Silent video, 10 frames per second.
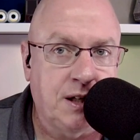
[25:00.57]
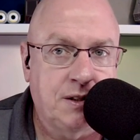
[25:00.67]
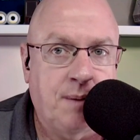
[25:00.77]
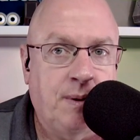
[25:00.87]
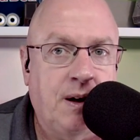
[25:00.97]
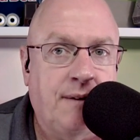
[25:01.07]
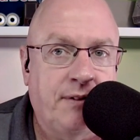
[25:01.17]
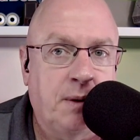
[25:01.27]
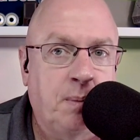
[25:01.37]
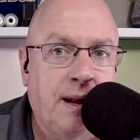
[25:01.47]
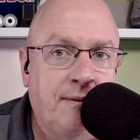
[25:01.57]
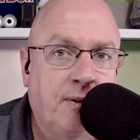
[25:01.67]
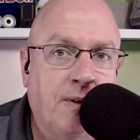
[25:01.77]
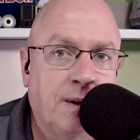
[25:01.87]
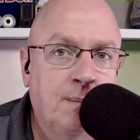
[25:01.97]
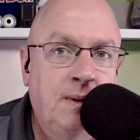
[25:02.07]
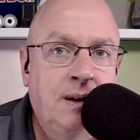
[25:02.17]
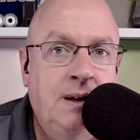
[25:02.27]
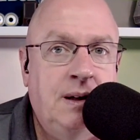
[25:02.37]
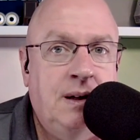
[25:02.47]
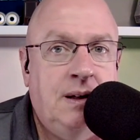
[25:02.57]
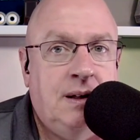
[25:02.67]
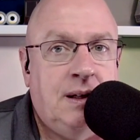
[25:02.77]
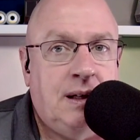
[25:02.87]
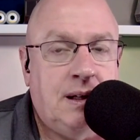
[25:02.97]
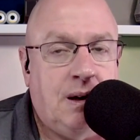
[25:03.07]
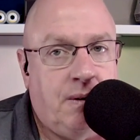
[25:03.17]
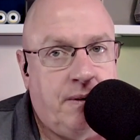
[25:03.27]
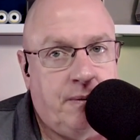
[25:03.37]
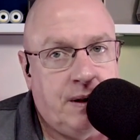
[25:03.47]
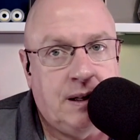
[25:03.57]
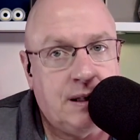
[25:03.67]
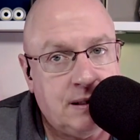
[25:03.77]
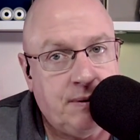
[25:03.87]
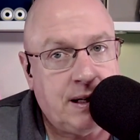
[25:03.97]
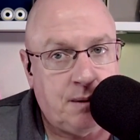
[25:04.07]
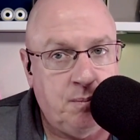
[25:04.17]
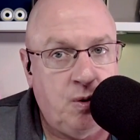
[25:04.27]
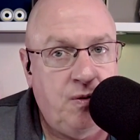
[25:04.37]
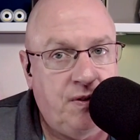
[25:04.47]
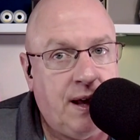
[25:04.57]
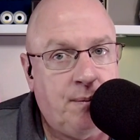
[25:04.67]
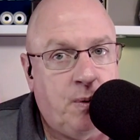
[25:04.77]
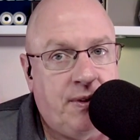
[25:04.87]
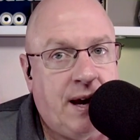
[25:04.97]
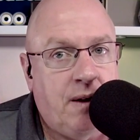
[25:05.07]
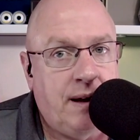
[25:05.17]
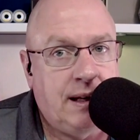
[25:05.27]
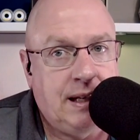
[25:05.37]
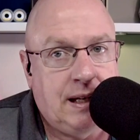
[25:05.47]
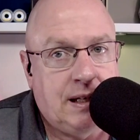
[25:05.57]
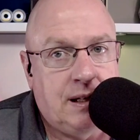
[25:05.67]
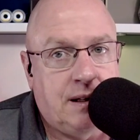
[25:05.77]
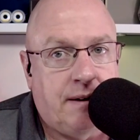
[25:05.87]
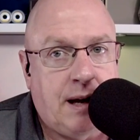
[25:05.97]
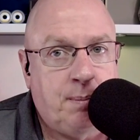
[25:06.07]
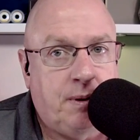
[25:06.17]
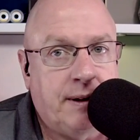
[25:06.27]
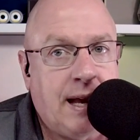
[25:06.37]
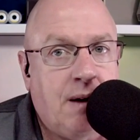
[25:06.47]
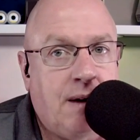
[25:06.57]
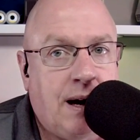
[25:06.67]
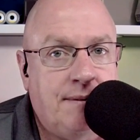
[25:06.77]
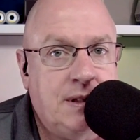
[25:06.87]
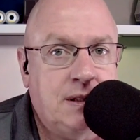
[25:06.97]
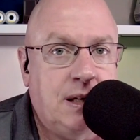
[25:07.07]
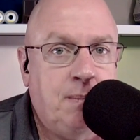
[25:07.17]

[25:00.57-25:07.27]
someone off their platform you know, we, we can move them without getting into their Apple account, obviously.